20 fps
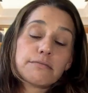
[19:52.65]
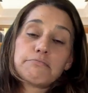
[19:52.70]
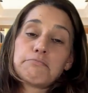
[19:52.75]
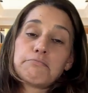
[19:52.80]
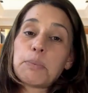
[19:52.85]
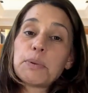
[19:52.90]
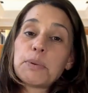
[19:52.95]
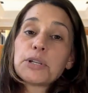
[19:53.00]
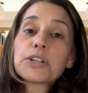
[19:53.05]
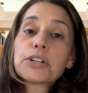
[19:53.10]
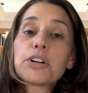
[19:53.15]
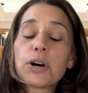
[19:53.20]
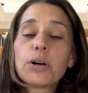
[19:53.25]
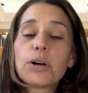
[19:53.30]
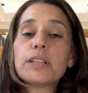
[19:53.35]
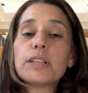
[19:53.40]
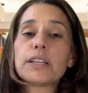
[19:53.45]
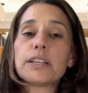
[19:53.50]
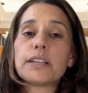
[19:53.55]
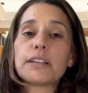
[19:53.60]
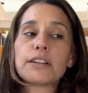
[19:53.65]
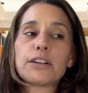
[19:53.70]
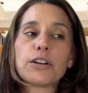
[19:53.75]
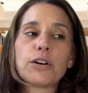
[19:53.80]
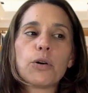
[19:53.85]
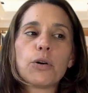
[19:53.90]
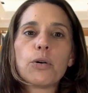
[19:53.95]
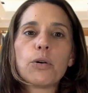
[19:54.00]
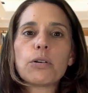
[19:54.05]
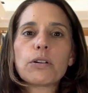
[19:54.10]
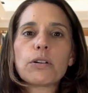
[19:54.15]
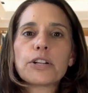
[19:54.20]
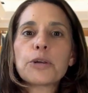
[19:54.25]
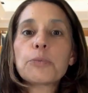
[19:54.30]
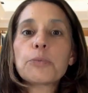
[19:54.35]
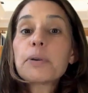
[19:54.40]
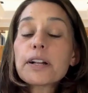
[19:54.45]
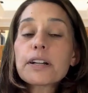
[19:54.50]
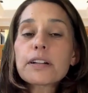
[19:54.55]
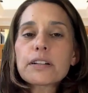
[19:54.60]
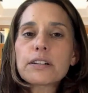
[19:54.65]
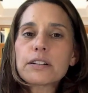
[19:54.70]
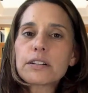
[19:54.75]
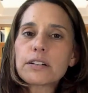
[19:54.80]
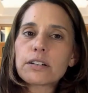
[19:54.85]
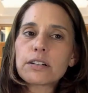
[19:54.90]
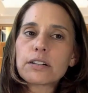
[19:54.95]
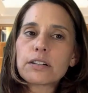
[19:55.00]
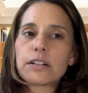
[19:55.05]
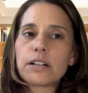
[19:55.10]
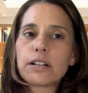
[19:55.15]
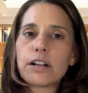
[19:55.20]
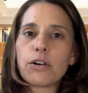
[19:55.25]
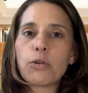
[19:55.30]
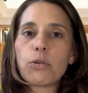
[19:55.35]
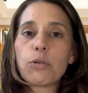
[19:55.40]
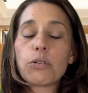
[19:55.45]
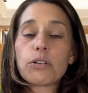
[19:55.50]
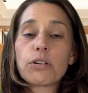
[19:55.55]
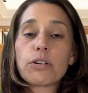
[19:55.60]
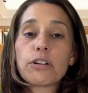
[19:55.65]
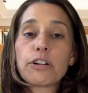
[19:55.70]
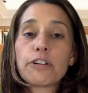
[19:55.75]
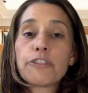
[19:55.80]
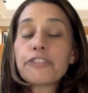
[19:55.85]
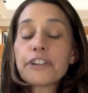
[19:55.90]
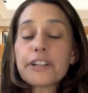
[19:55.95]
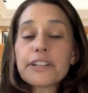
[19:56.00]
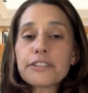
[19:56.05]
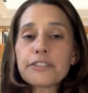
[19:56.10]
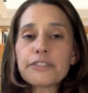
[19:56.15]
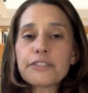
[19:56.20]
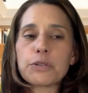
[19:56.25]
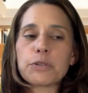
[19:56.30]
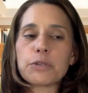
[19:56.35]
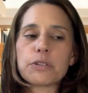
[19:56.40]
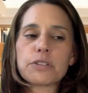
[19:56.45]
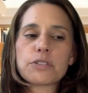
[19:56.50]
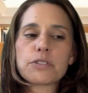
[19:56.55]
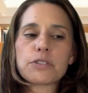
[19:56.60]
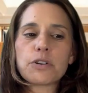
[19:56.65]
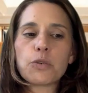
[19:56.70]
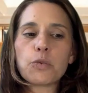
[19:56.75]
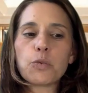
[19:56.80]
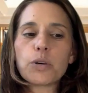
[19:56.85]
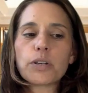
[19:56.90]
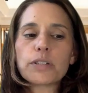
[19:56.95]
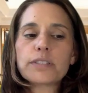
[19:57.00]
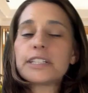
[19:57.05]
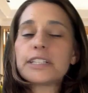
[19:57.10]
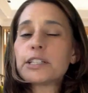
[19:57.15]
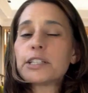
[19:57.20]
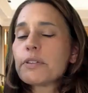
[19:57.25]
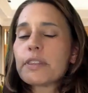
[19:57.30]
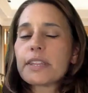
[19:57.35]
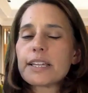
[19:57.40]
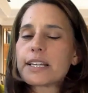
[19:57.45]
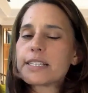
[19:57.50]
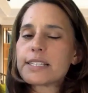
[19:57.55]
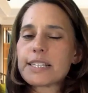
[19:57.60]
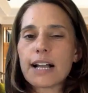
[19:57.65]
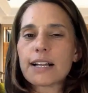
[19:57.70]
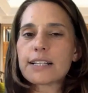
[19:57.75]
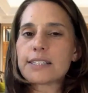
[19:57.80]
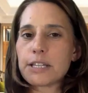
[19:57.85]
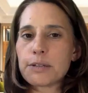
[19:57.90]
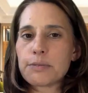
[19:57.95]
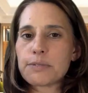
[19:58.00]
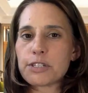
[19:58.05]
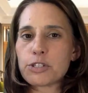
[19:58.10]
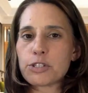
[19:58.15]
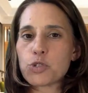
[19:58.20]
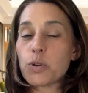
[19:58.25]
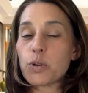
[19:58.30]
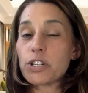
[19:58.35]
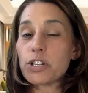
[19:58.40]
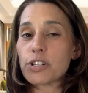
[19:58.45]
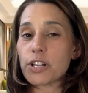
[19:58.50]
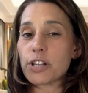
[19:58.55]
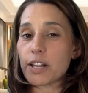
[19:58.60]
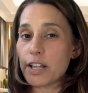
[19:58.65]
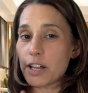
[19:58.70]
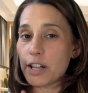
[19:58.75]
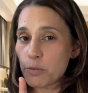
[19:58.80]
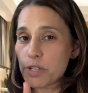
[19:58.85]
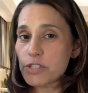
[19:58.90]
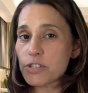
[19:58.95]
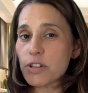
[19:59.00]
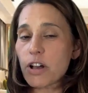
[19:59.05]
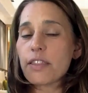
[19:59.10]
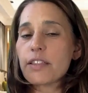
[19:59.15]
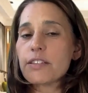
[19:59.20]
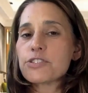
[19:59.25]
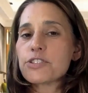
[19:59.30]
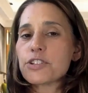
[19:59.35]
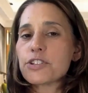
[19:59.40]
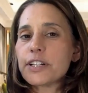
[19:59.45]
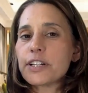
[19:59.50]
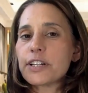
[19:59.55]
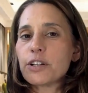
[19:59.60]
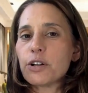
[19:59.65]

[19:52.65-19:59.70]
maybe your colleague or your partner or a friend of yours were dealing with the exact same situation, and we saw this during